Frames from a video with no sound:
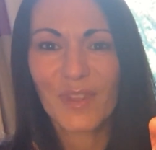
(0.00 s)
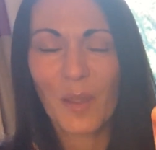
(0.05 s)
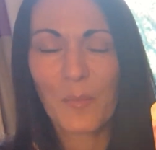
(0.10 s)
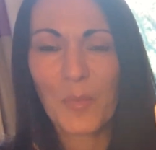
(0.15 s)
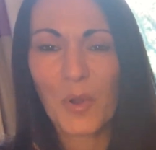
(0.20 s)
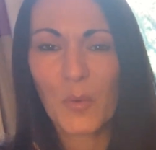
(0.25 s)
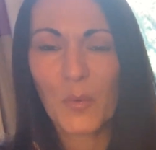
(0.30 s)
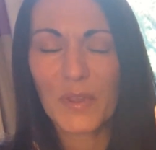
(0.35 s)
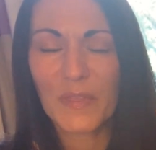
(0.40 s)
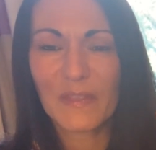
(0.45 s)

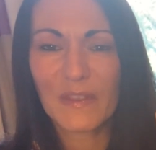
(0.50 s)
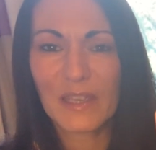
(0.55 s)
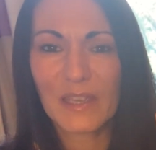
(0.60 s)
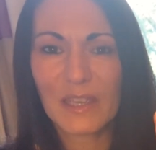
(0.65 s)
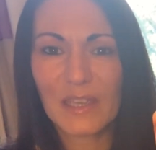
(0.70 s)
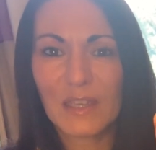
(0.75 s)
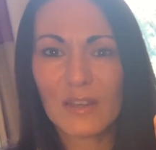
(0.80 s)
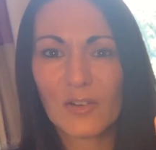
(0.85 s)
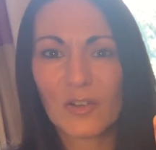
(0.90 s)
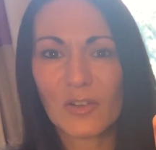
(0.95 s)
But with the
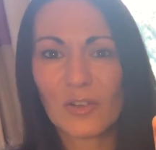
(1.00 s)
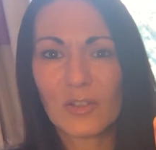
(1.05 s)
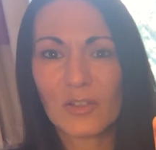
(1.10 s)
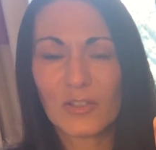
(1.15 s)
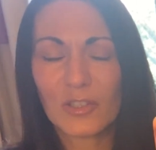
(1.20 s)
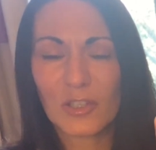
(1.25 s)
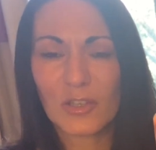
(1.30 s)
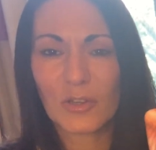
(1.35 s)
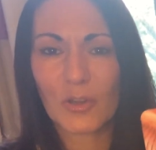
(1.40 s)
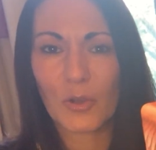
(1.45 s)
eagle,
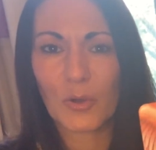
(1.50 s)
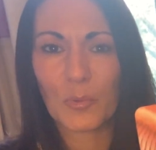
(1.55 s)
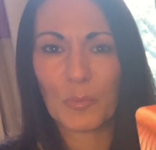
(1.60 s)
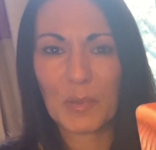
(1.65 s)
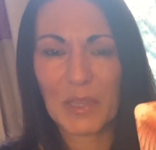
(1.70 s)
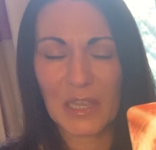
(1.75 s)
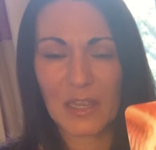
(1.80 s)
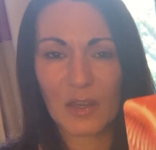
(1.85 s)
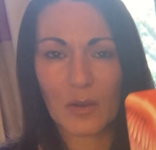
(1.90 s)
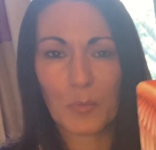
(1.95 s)
you know,
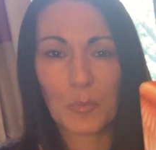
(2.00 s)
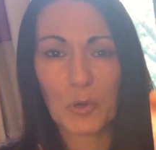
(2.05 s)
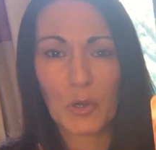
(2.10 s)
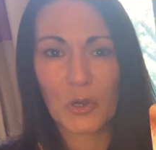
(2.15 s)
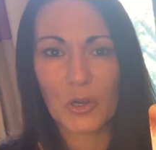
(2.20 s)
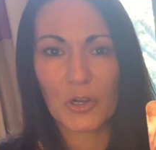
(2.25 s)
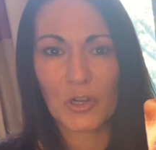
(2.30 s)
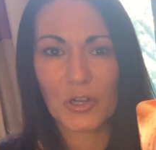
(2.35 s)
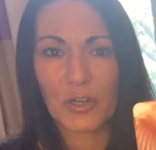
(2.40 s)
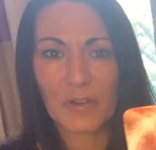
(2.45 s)
being a
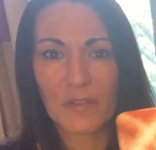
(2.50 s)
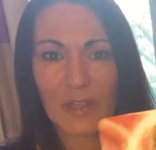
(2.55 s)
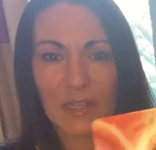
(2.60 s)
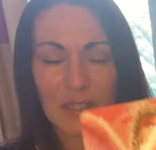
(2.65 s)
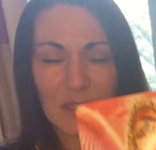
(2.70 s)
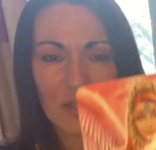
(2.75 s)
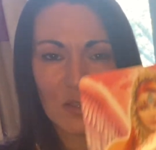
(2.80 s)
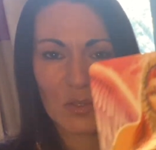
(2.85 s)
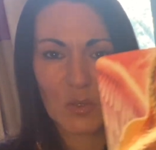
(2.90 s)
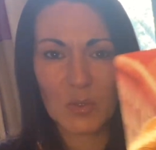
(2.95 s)
bird,
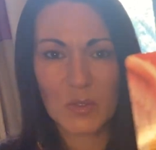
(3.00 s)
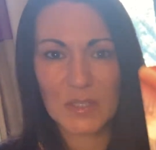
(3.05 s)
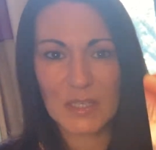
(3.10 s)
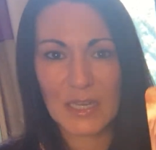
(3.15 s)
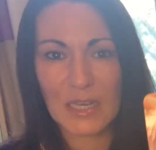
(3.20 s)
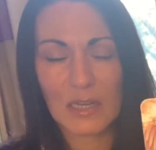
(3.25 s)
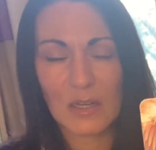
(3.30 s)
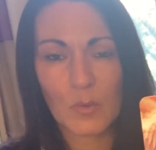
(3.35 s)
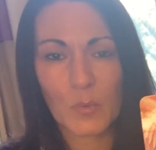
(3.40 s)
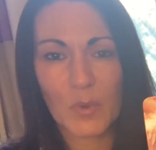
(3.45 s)
that's
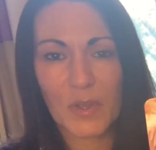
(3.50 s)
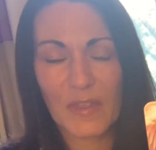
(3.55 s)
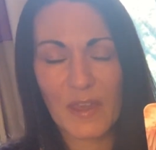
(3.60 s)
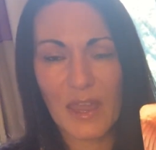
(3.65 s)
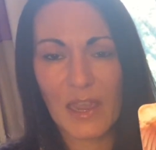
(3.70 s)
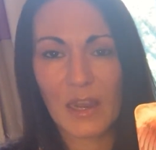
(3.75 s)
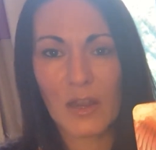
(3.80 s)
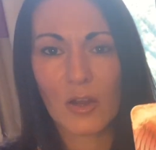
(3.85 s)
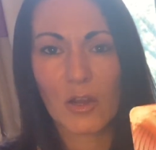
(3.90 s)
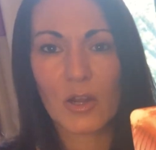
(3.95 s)
associated with
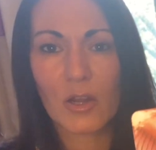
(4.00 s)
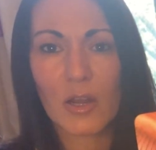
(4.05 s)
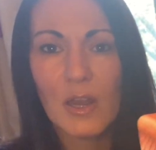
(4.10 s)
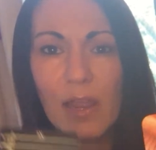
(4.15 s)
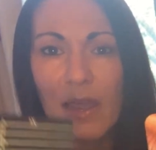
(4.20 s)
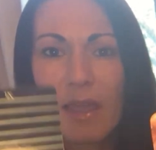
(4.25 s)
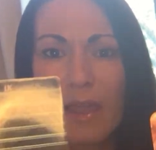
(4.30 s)
air.